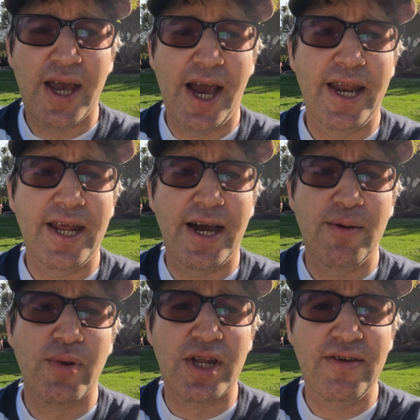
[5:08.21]
and I
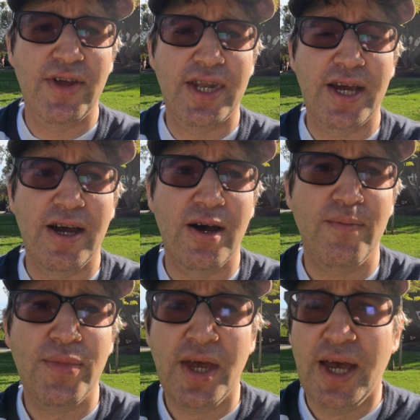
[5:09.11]
believe that
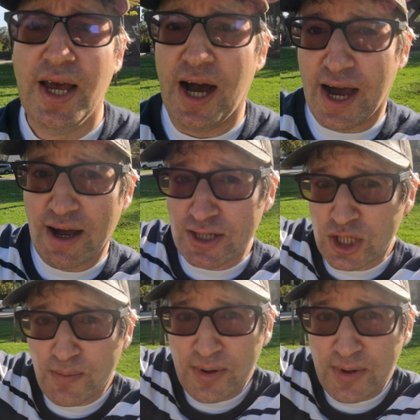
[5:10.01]
I also